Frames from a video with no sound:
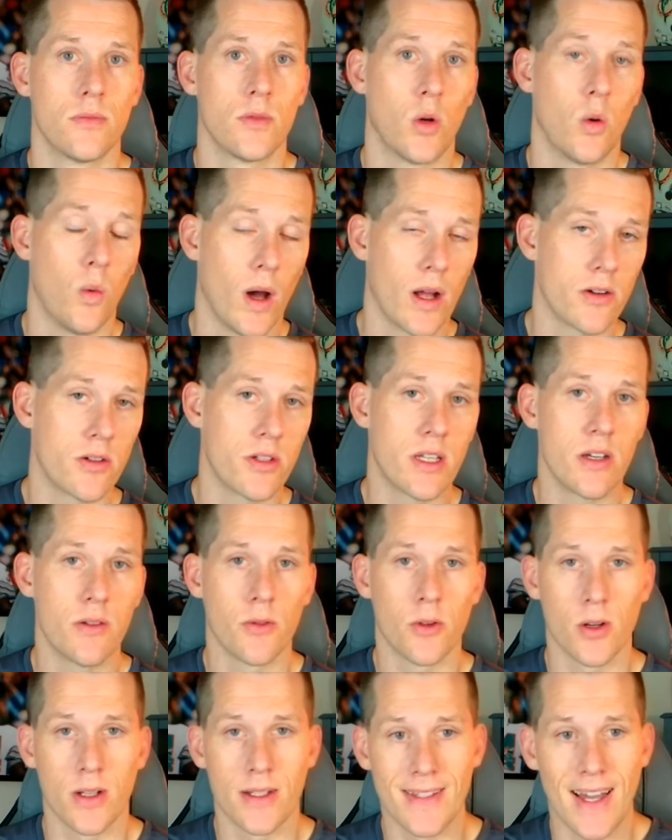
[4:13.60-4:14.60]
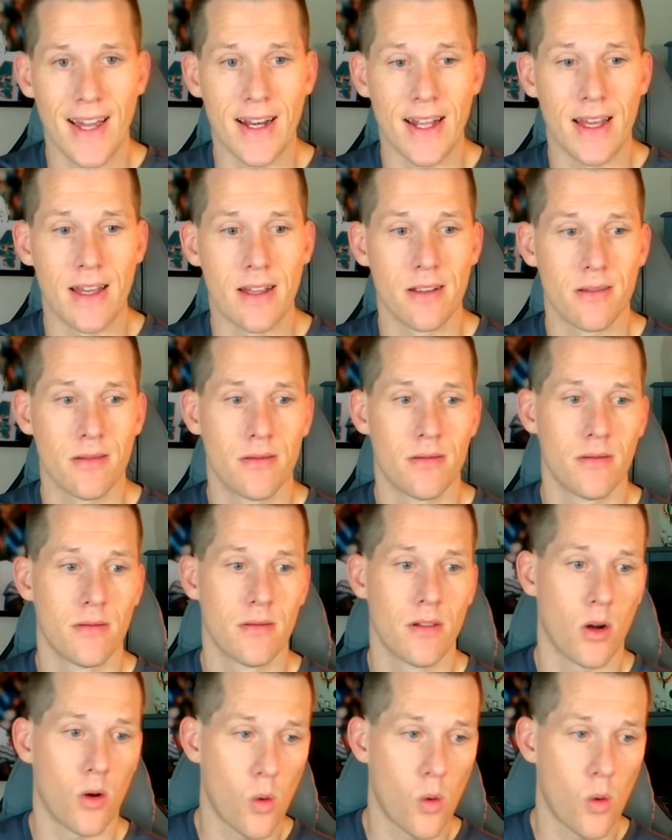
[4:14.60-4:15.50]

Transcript: A wide receiver, a tight end, a